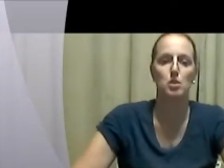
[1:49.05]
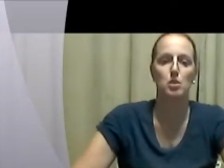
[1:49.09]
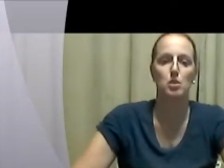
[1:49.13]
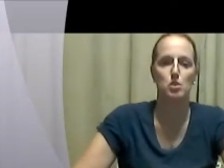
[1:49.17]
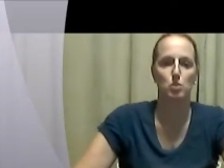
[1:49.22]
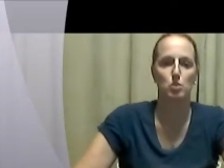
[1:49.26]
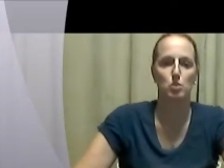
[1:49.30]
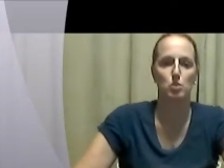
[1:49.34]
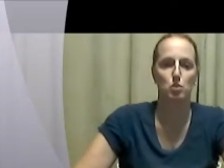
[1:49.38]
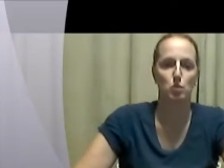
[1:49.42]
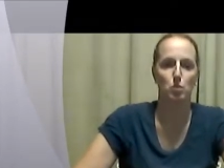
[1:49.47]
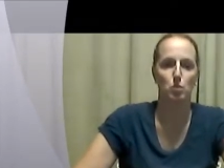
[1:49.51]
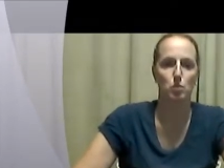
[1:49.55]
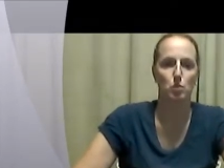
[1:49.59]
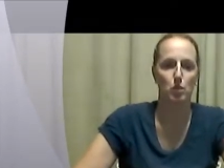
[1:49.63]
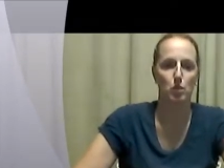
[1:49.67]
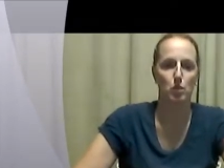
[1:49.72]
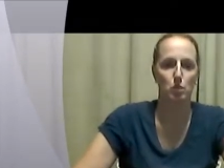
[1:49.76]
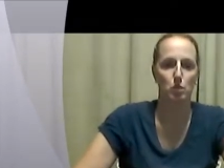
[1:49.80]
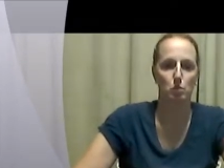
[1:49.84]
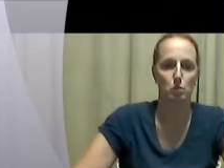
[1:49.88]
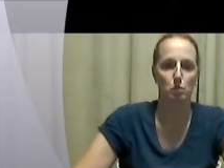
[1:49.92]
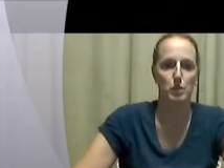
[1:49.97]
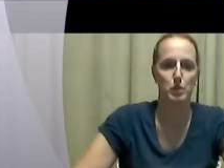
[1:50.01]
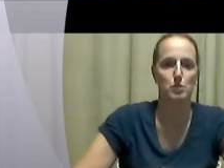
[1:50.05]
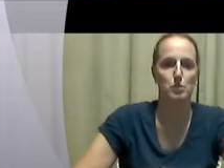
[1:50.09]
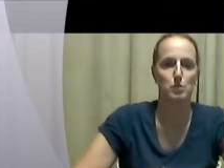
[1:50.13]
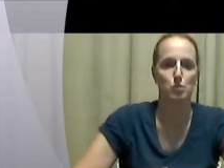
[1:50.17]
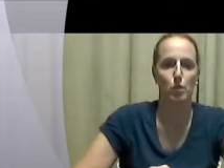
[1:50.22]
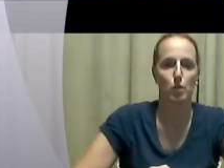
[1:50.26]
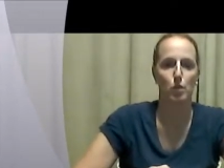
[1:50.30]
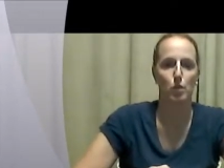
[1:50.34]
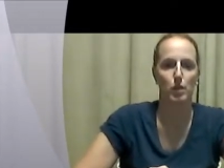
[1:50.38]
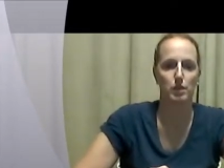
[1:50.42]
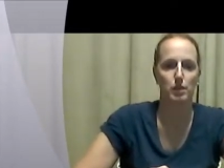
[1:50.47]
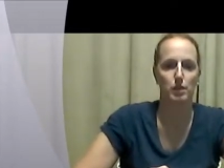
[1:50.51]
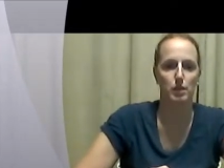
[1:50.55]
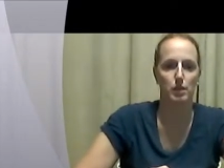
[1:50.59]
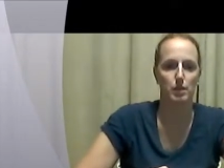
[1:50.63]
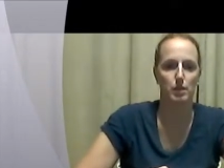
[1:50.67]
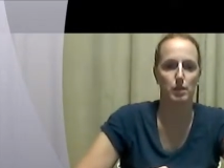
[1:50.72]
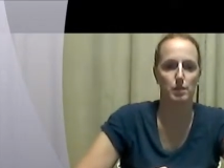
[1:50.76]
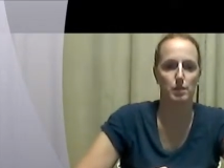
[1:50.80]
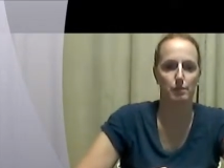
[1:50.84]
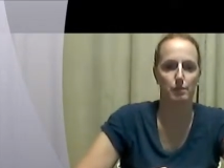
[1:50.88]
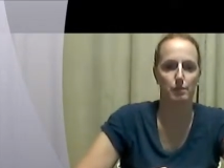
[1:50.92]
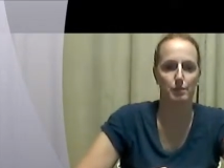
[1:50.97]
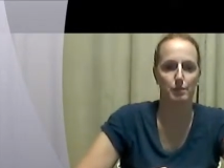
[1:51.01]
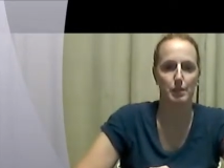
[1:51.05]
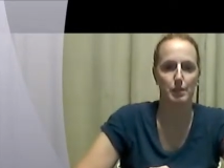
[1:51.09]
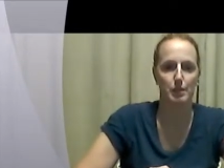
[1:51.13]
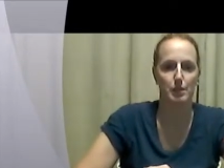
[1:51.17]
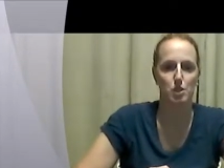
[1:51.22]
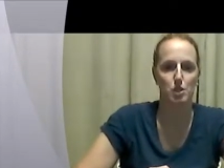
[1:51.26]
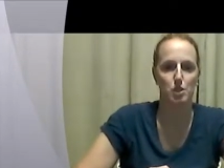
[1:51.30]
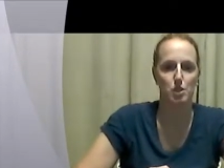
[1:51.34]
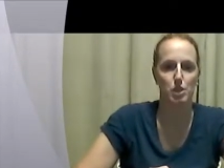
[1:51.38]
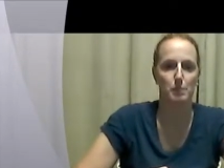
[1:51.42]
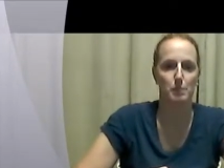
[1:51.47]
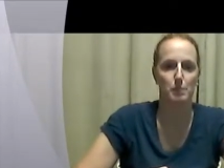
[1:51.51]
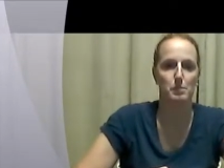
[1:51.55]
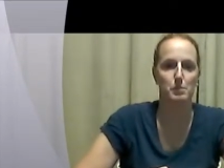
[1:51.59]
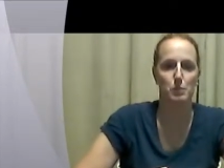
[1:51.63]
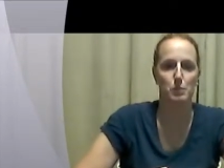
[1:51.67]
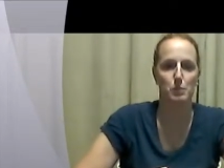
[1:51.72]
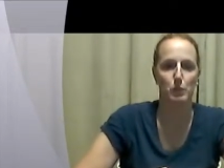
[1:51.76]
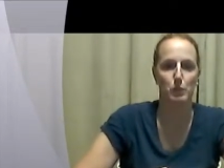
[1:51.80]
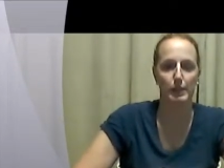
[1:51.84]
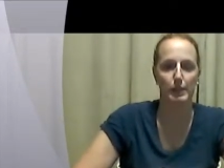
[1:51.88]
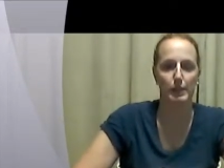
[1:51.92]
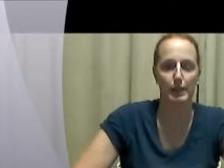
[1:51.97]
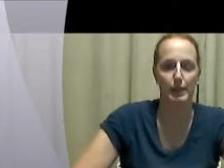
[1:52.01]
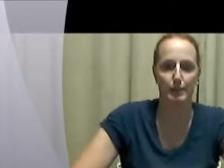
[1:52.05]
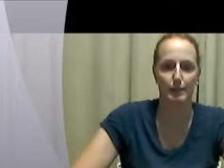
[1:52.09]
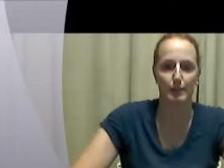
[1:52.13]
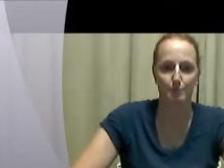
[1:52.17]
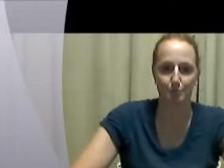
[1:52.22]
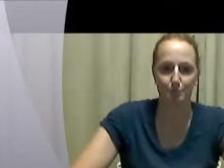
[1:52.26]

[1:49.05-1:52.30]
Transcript: to reach for the different shapes and whatnot.